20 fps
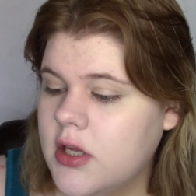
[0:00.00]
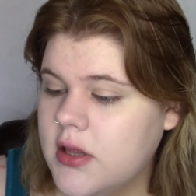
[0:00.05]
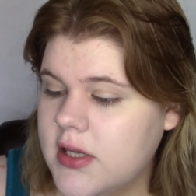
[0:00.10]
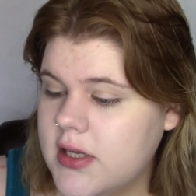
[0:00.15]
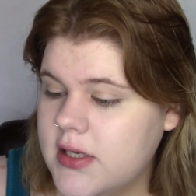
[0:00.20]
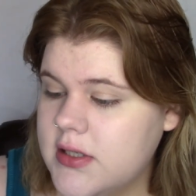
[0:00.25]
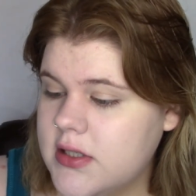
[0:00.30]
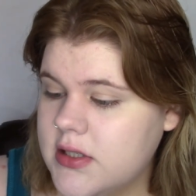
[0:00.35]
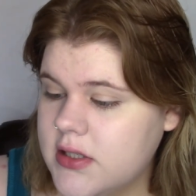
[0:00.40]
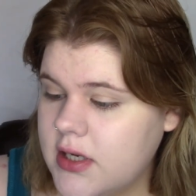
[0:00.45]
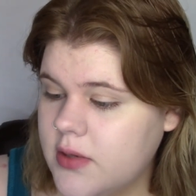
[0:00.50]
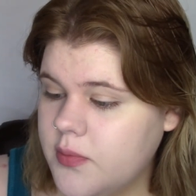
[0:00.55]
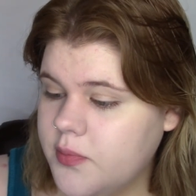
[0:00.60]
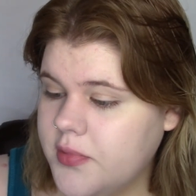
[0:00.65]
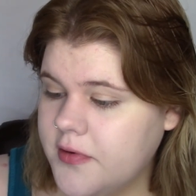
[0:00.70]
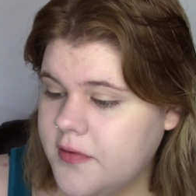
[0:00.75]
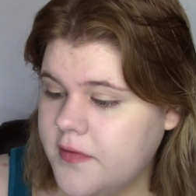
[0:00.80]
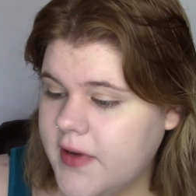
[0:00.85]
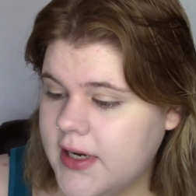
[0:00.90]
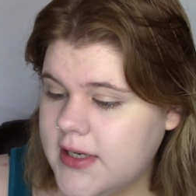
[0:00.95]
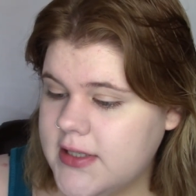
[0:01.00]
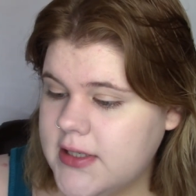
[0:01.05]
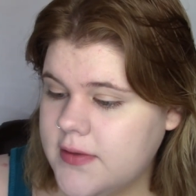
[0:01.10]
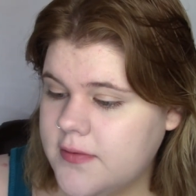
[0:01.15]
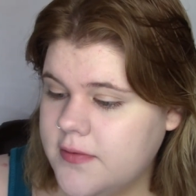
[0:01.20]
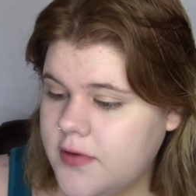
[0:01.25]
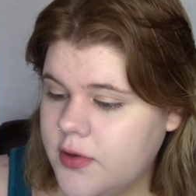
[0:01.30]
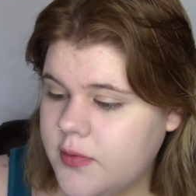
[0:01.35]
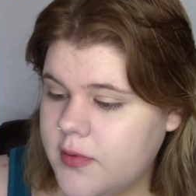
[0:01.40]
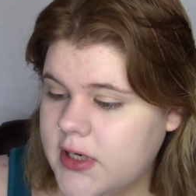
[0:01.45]
This skin
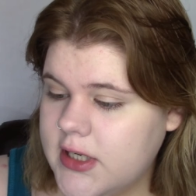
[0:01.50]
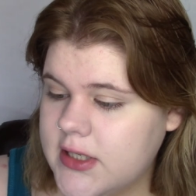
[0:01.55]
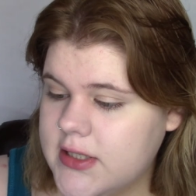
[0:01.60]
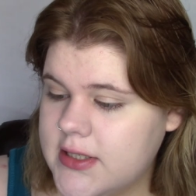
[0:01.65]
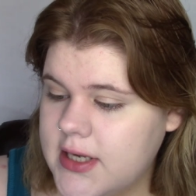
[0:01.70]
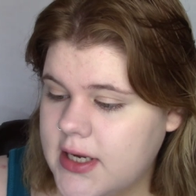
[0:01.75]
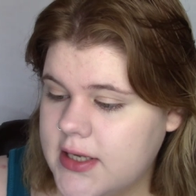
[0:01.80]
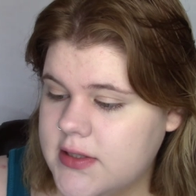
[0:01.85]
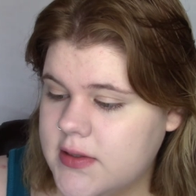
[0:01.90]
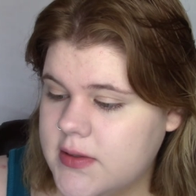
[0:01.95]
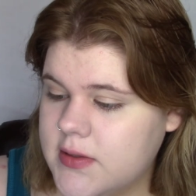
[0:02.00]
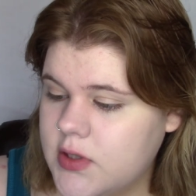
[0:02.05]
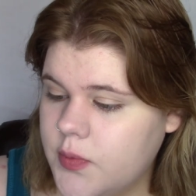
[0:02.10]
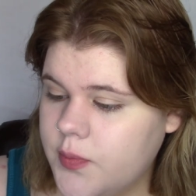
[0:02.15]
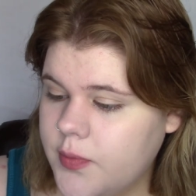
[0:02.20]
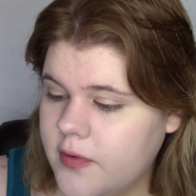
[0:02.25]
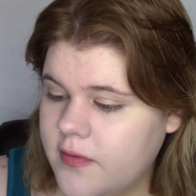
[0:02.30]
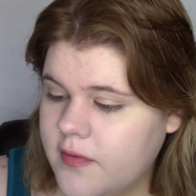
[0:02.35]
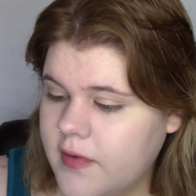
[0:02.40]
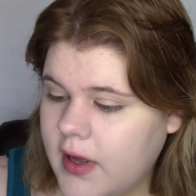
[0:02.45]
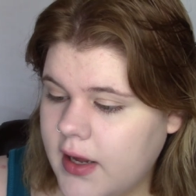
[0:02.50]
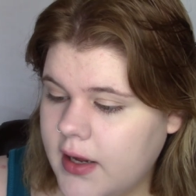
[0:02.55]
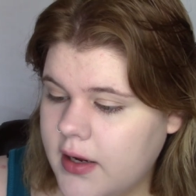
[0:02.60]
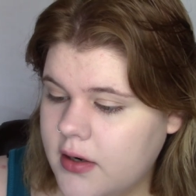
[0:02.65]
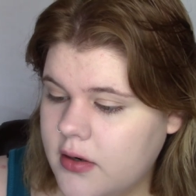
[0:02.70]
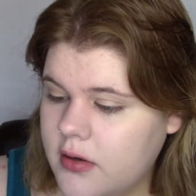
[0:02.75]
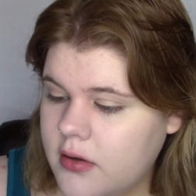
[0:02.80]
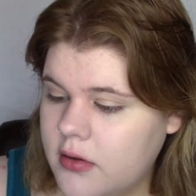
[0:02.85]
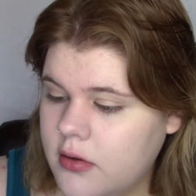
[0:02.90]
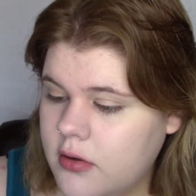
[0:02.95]
perfecting fluid contains a
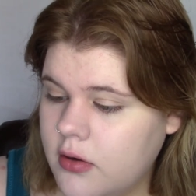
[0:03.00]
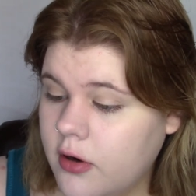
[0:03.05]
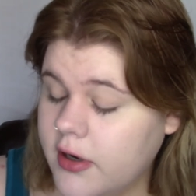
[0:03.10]
superfine,